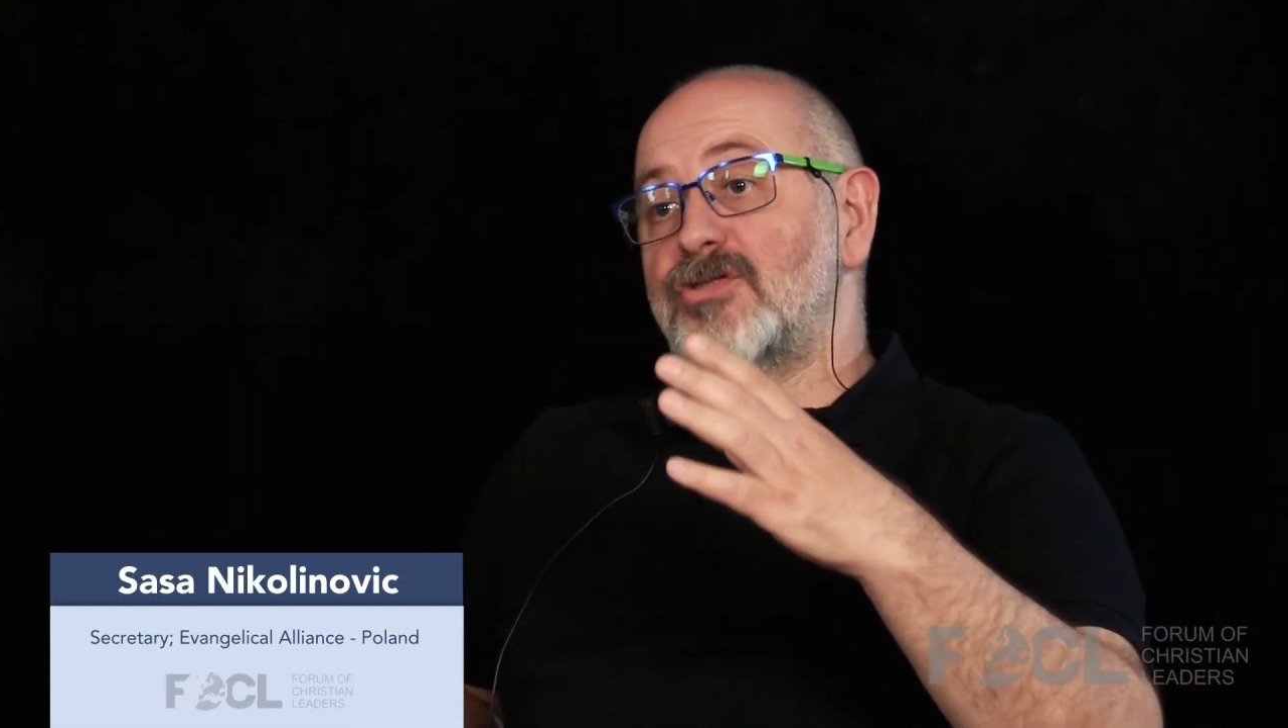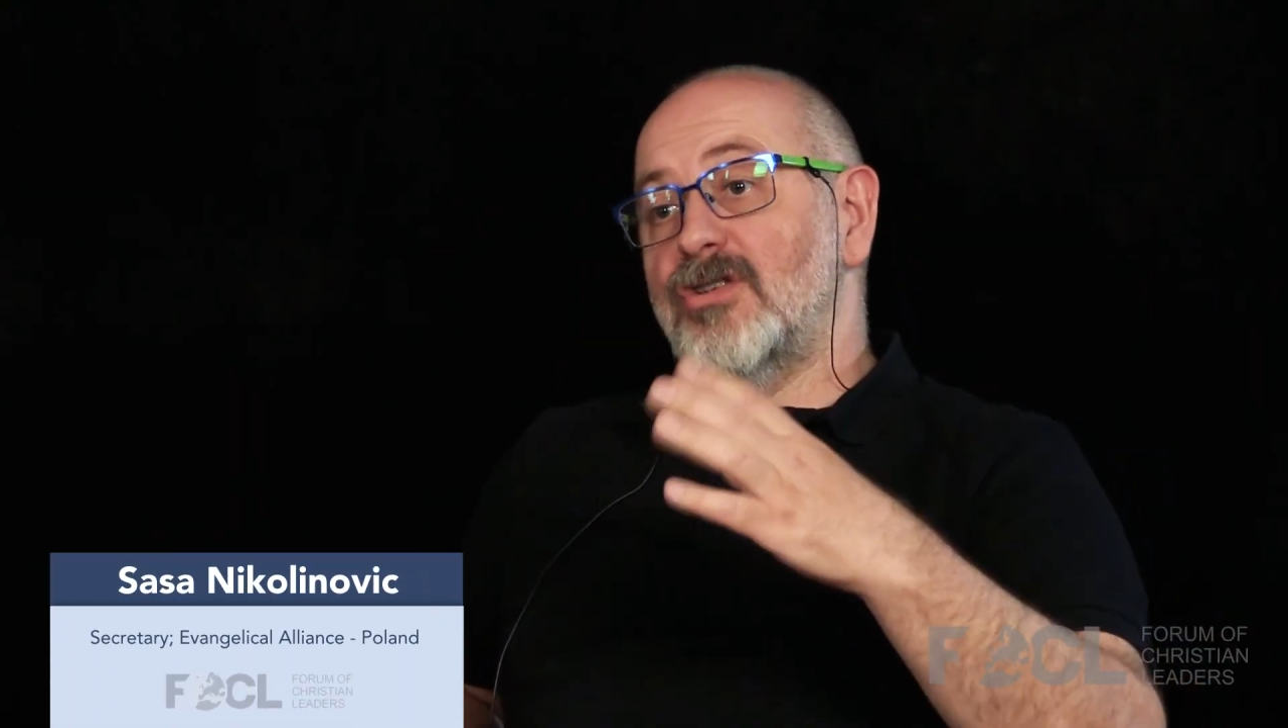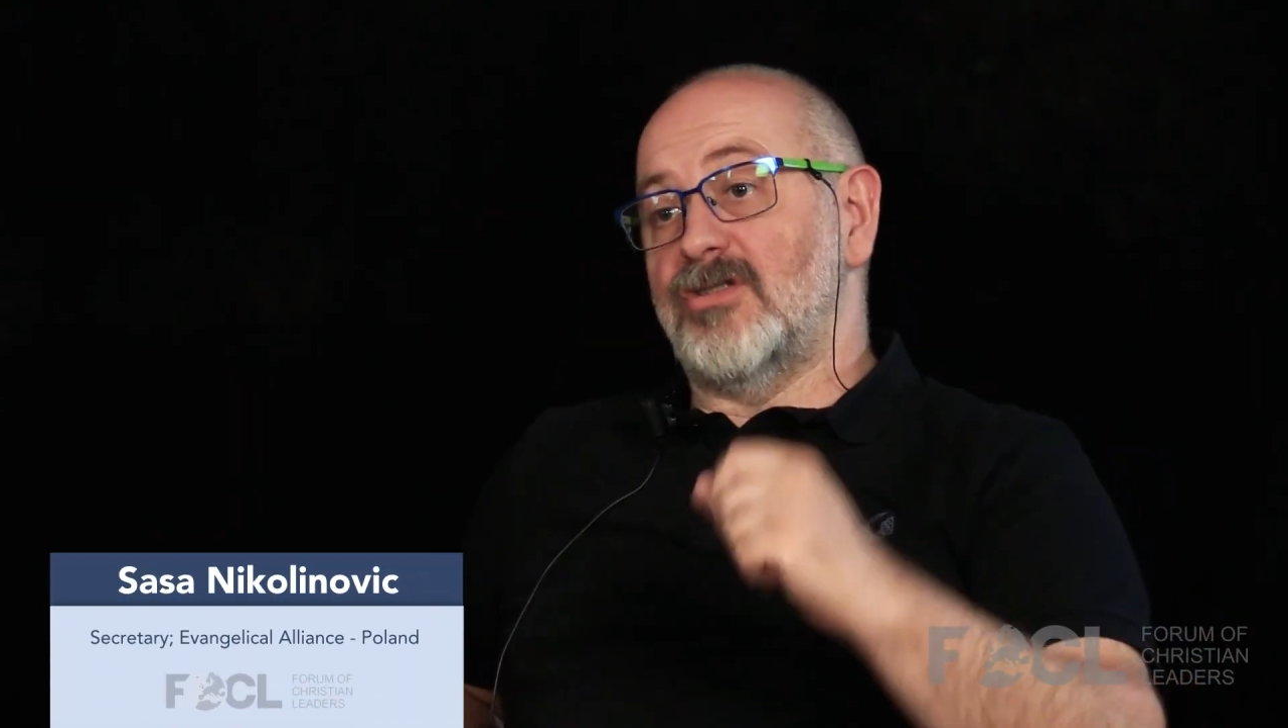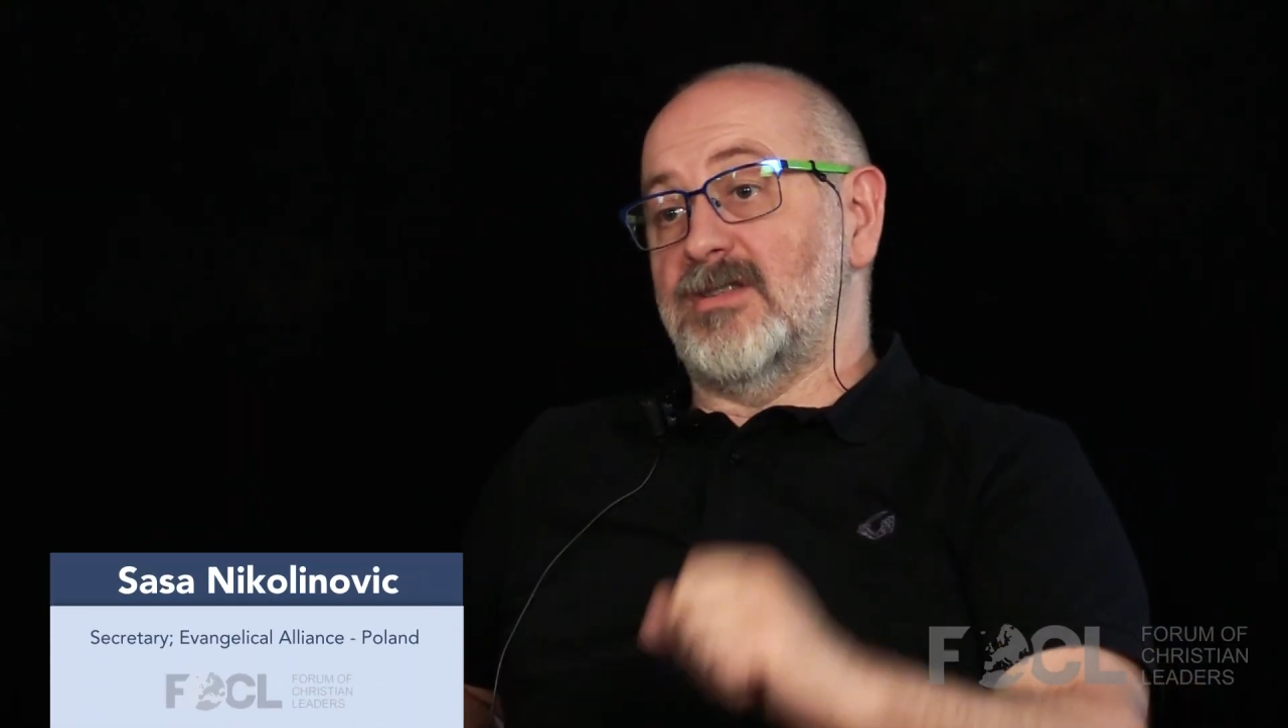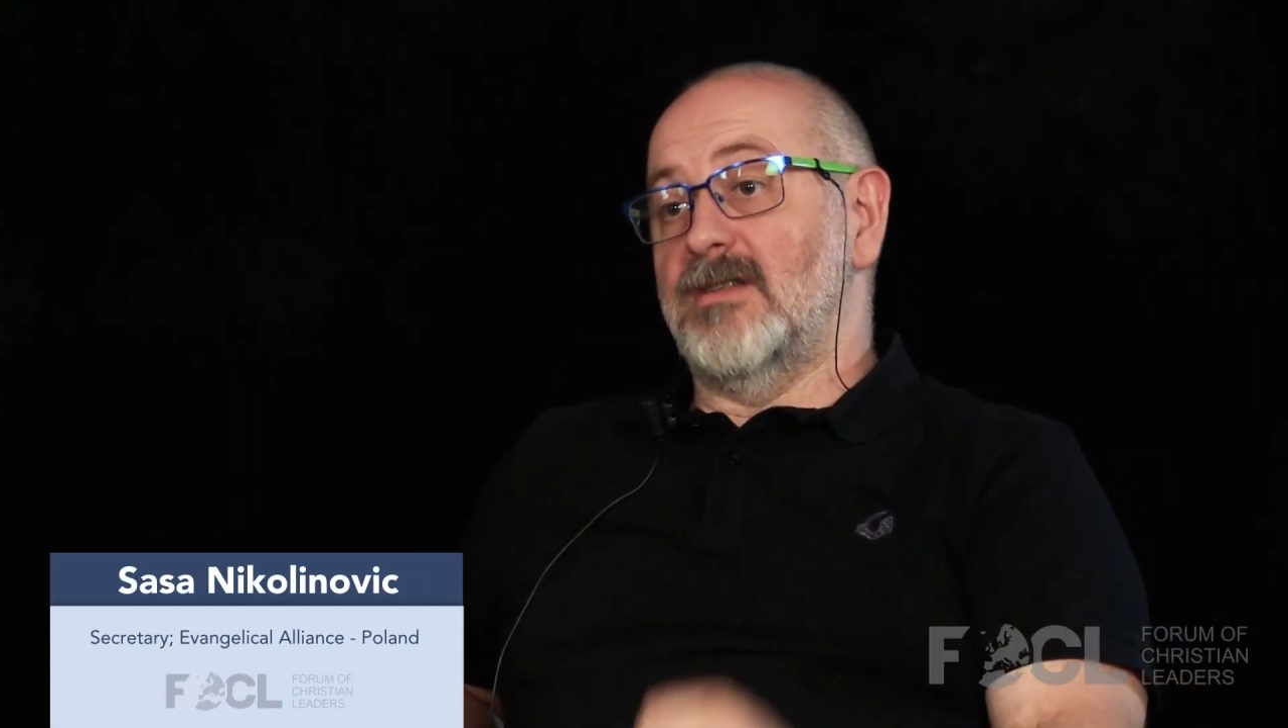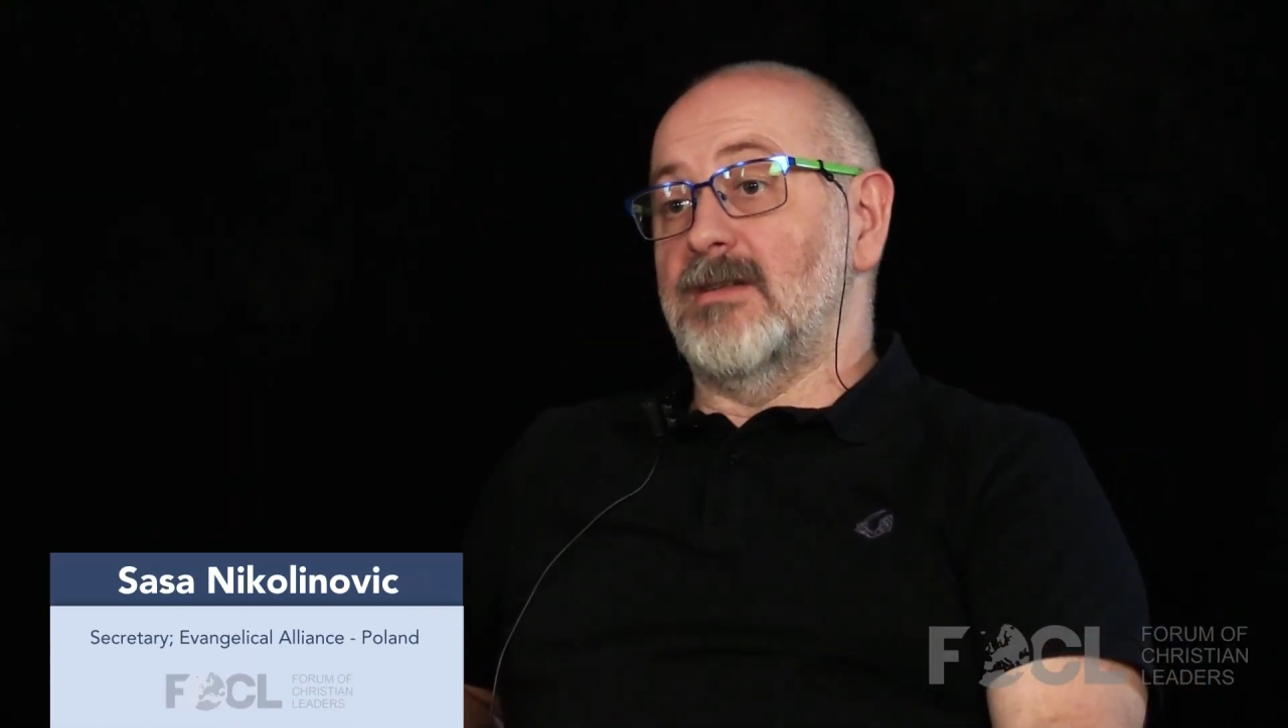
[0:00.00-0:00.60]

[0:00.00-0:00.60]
churches in